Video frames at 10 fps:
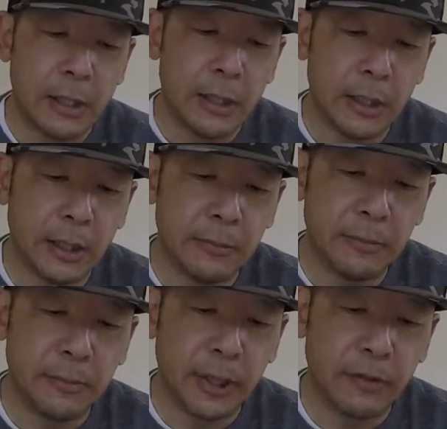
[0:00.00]

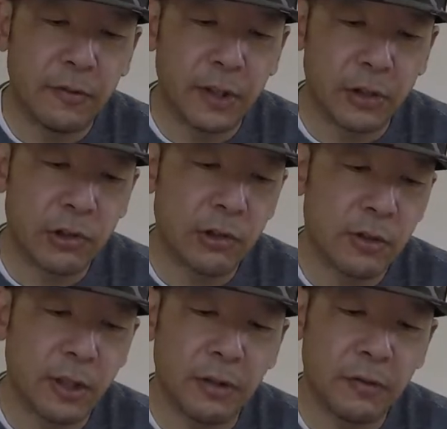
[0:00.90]
of big
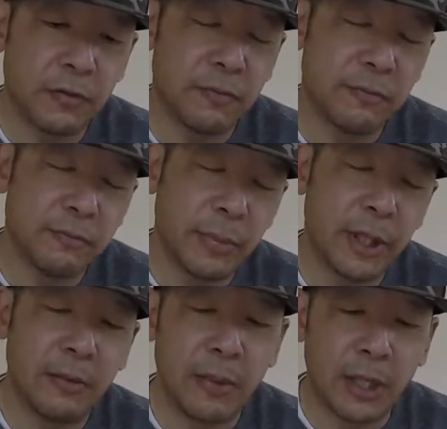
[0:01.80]
fish,
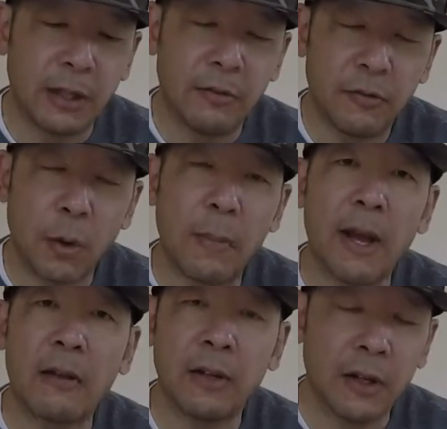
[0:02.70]
big meaning 4
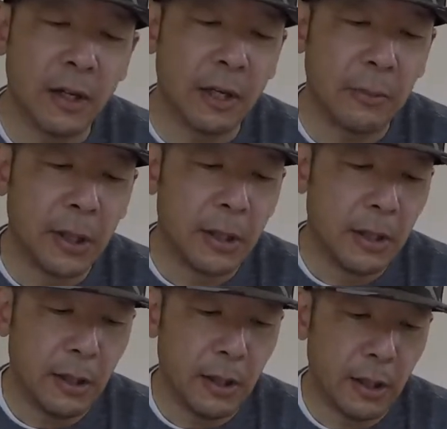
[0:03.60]
pound and up,
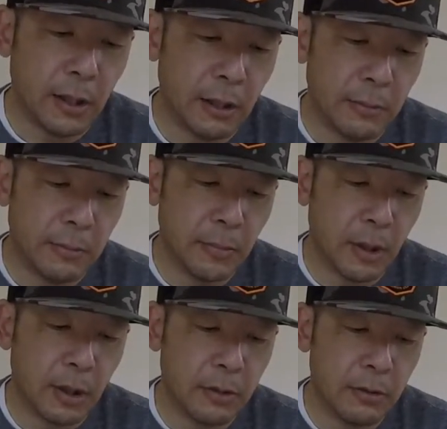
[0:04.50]

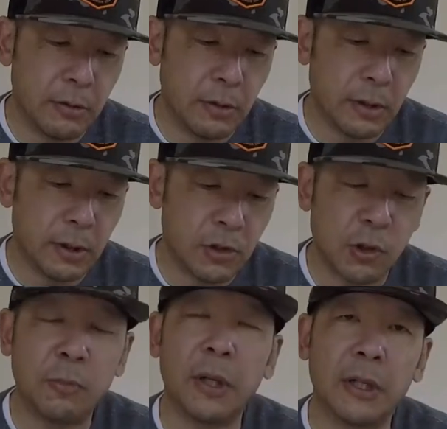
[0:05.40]
on
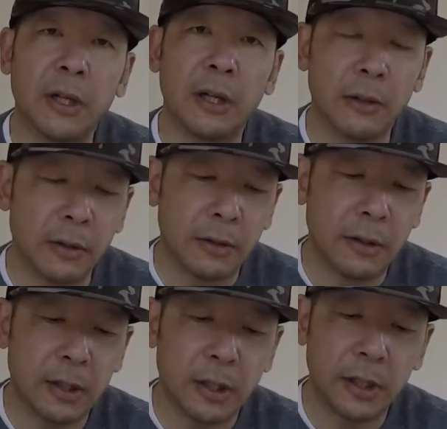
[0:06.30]
June bug colored
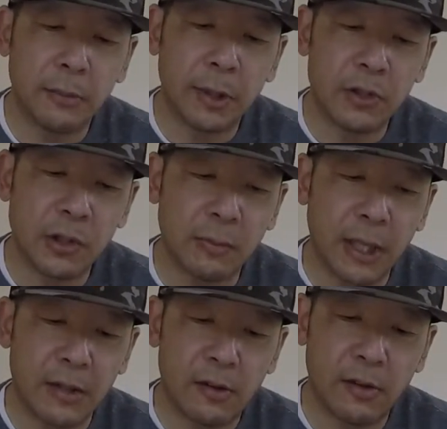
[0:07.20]
punching
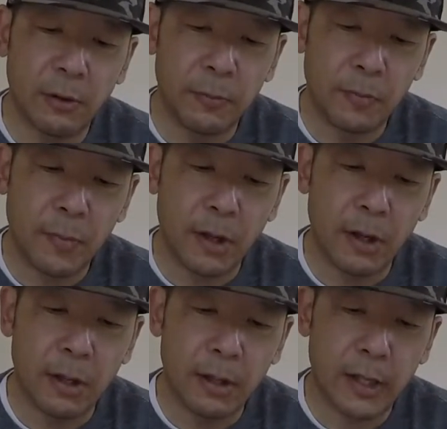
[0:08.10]
baits. So
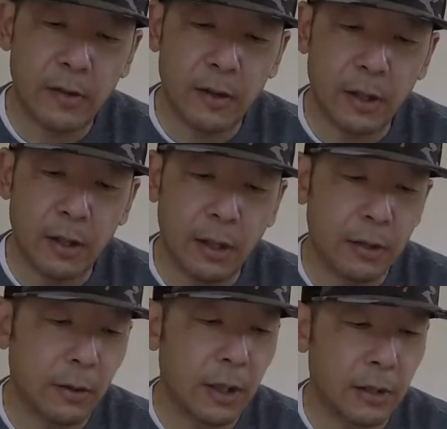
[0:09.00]
that's the
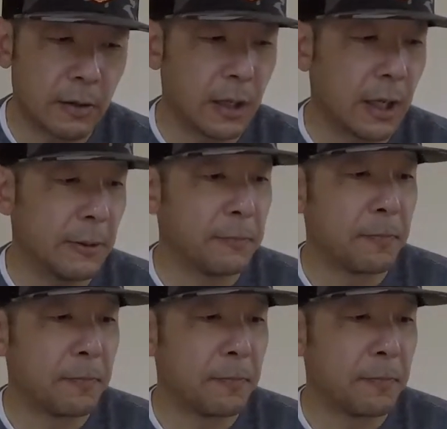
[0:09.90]
other color you get.